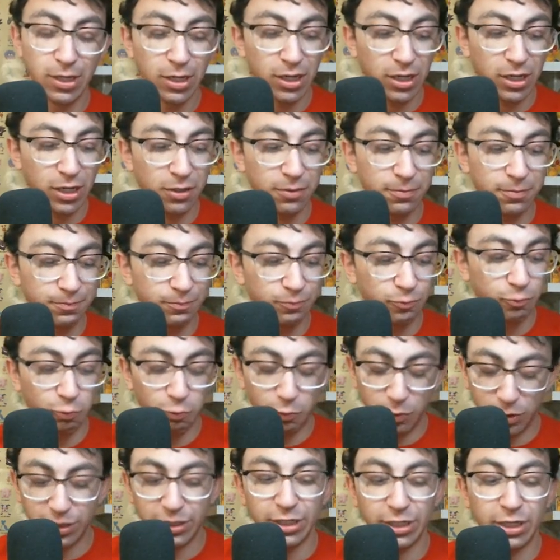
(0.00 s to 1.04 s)
Um,
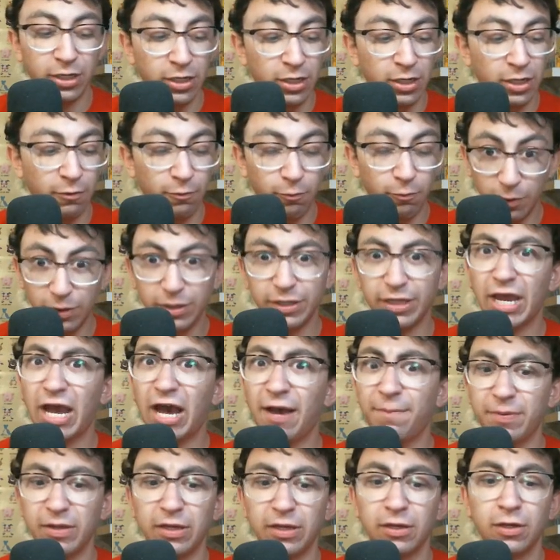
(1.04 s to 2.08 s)
really, really
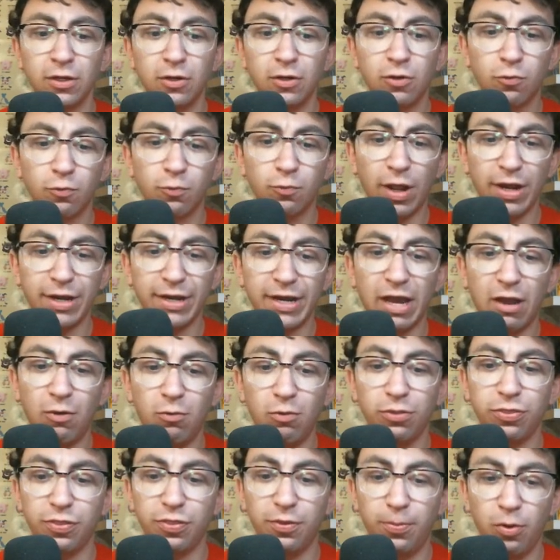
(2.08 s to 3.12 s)
happy right now
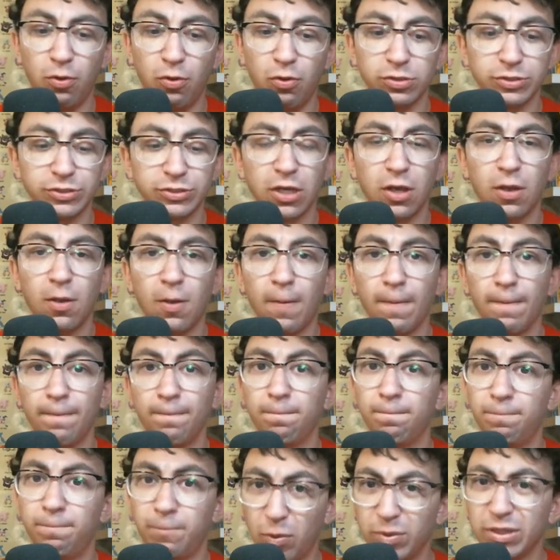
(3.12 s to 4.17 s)
with the polls.
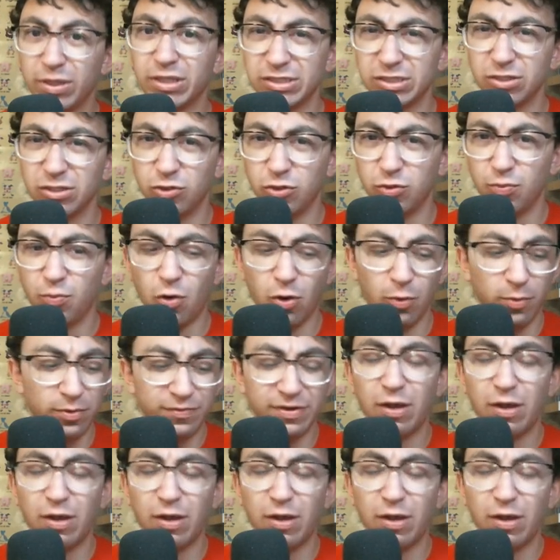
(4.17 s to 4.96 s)
But we can still do more. We've